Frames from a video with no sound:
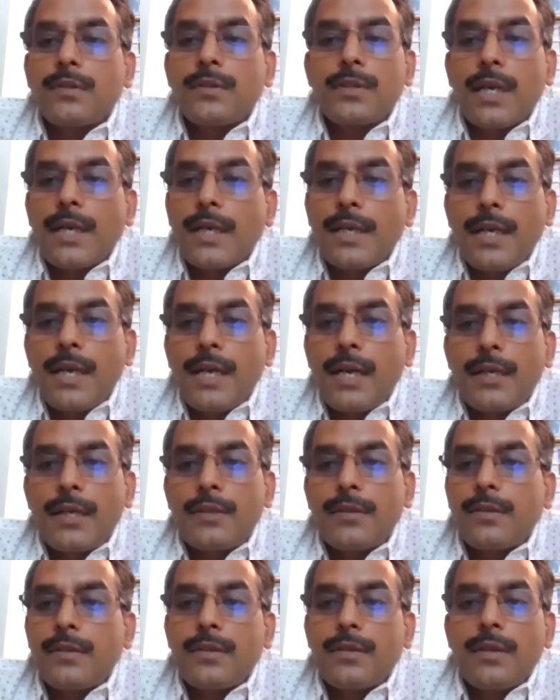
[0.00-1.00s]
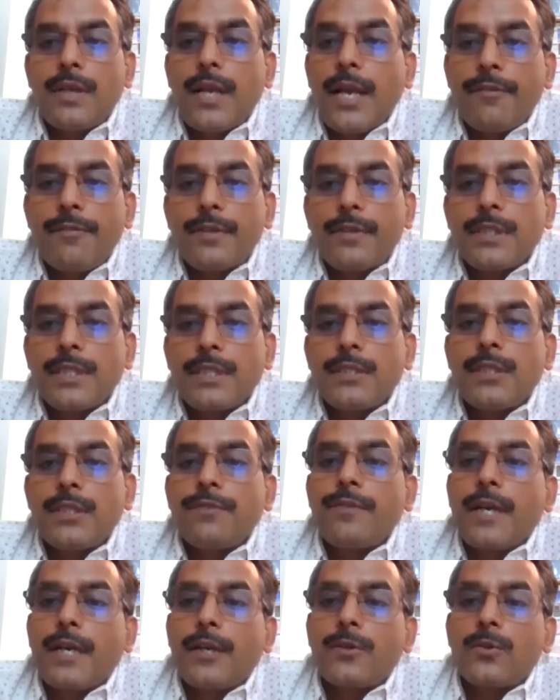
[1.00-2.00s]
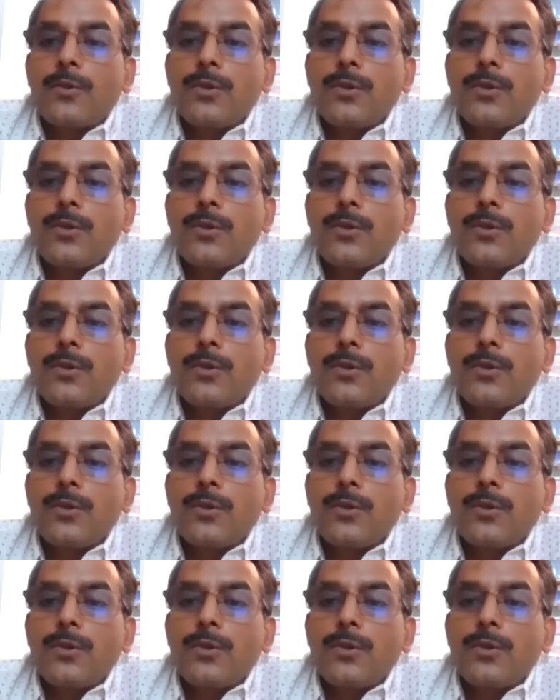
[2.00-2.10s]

38 languages, in fact,